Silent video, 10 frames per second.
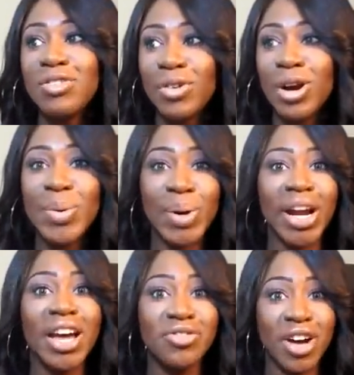for and
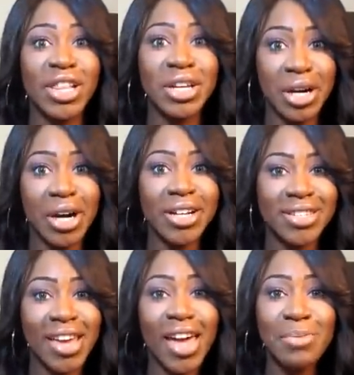what I finally
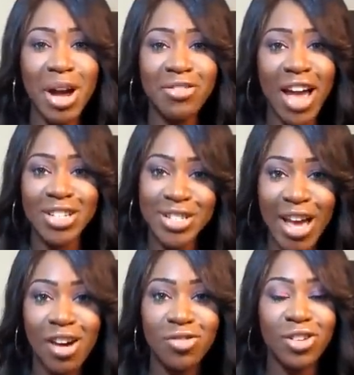got and my
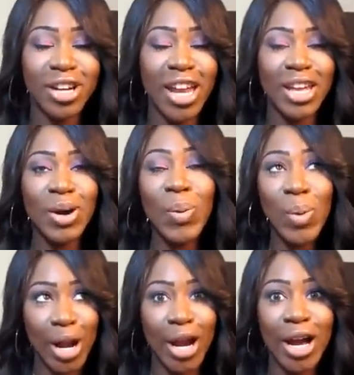rationale for getting
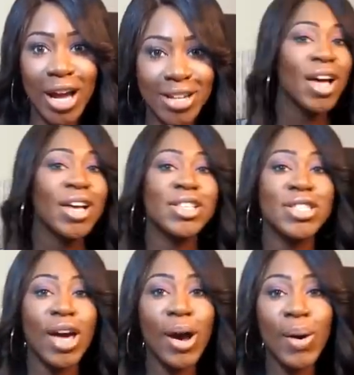what I got.
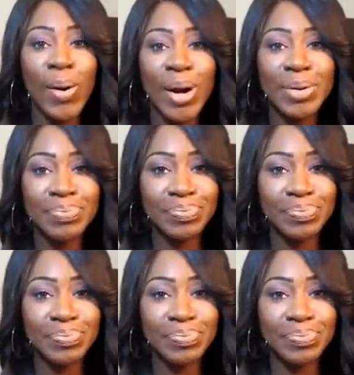So